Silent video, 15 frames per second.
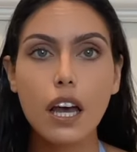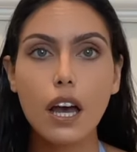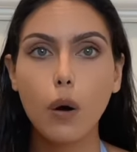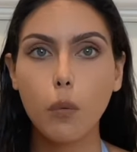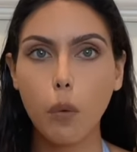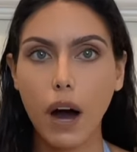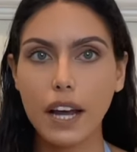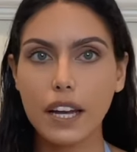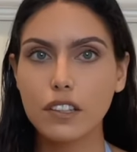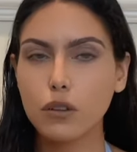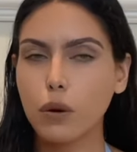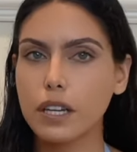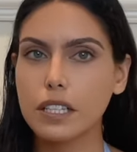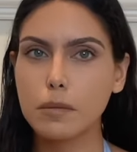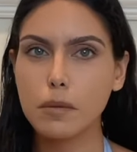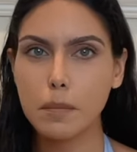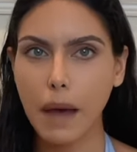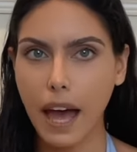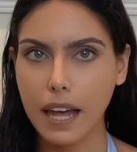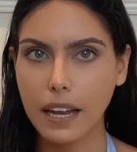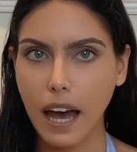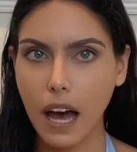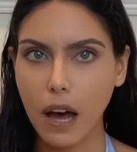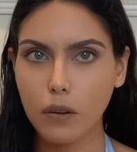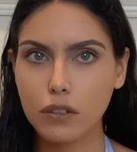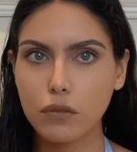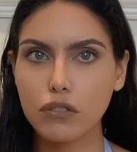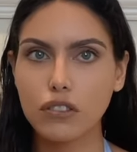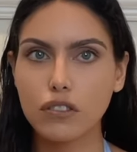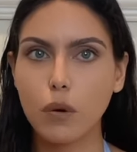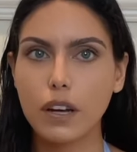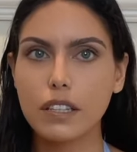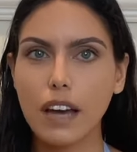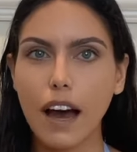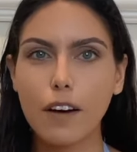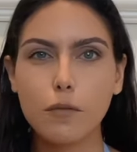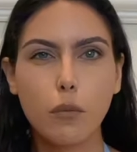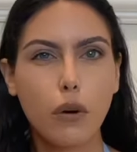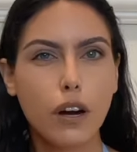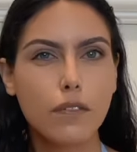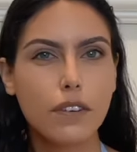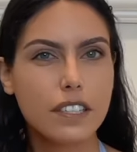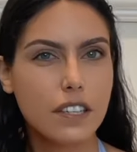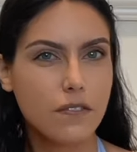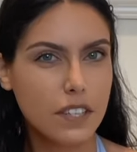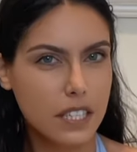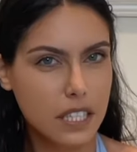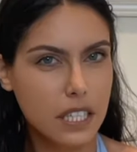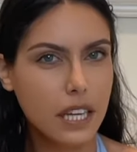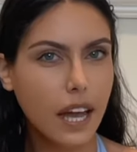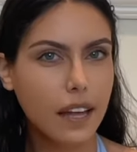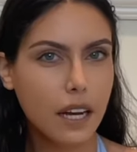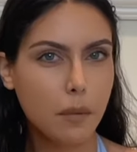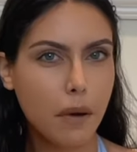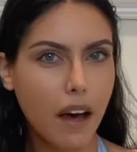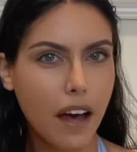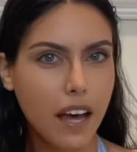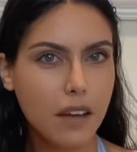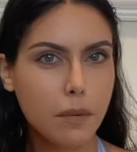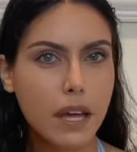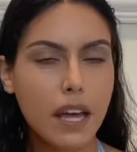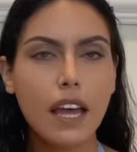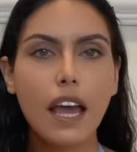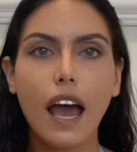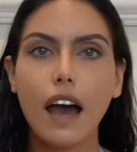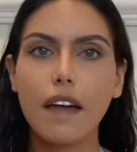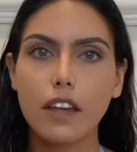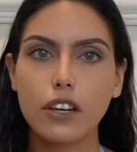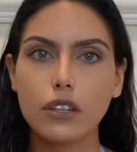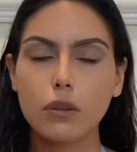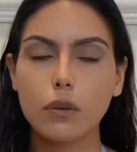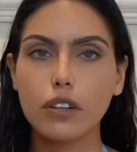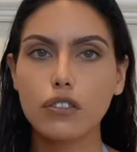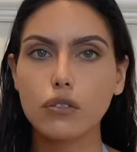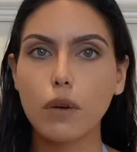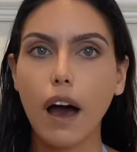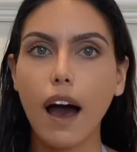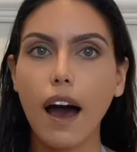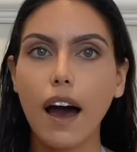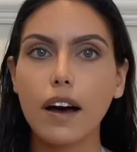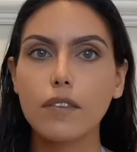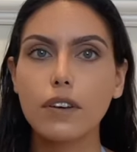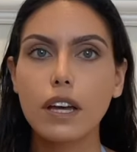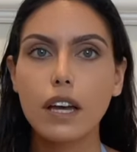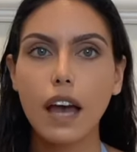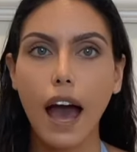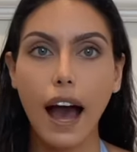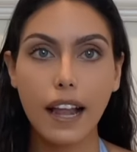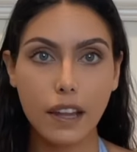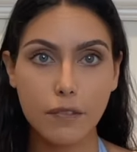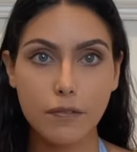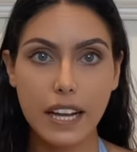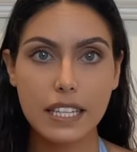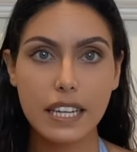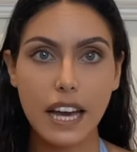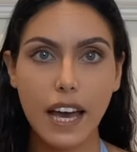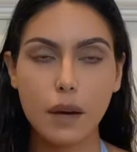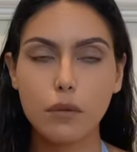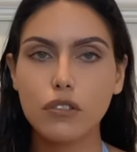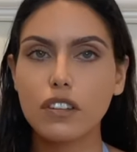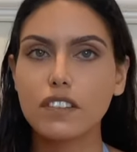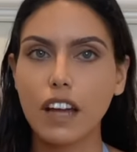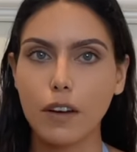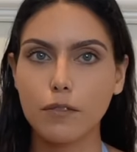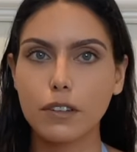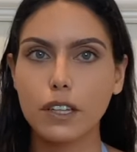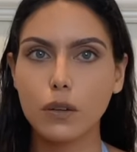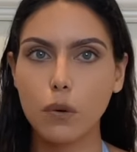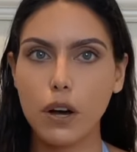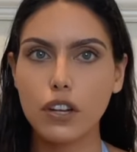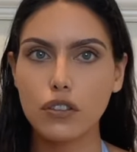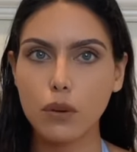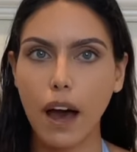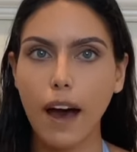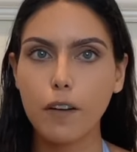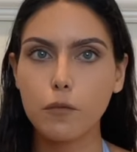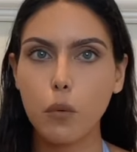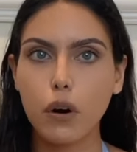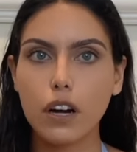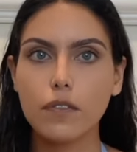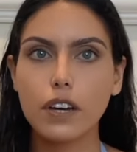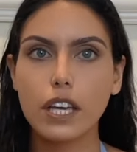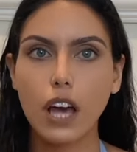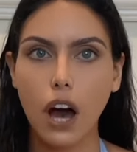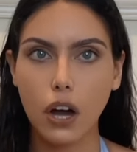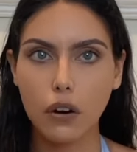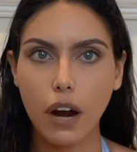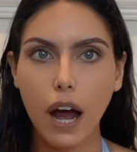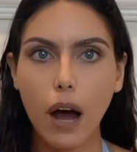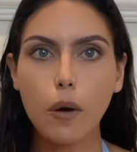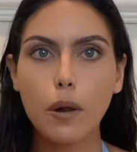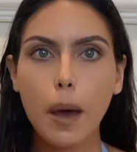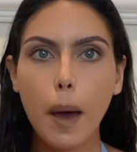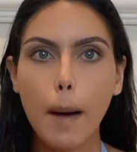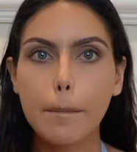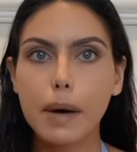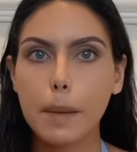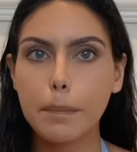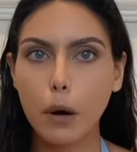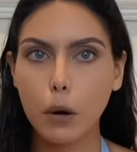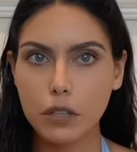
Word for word: one is going to be Penthouse, which is going to have more of a sophisticated vibe. And then you're going to have Elefante, which is definitely going to have more of a young crowd. But both